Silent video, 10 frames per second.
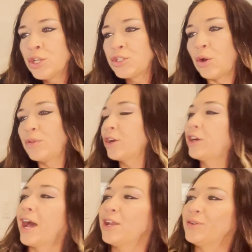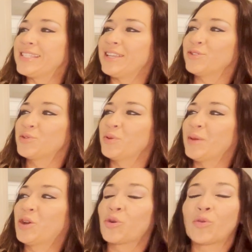So the coyote's ears would
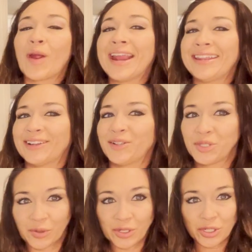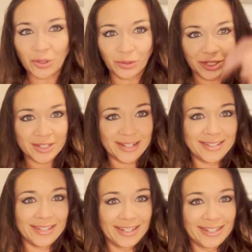be cranial to his shoulders
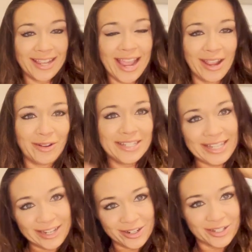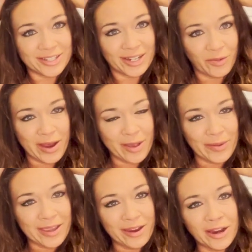because coyote's ears stick way up
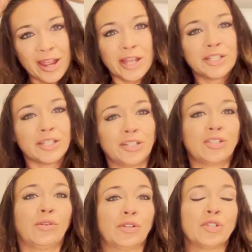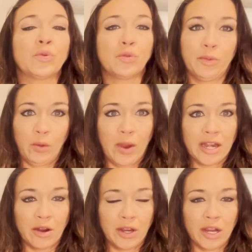here to his shoulders, which would be
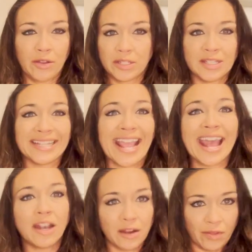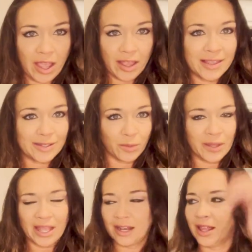way down here. This is not the end of the head. This would
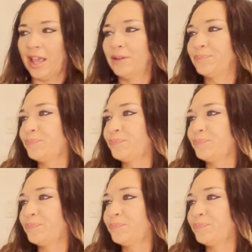be the end of the head.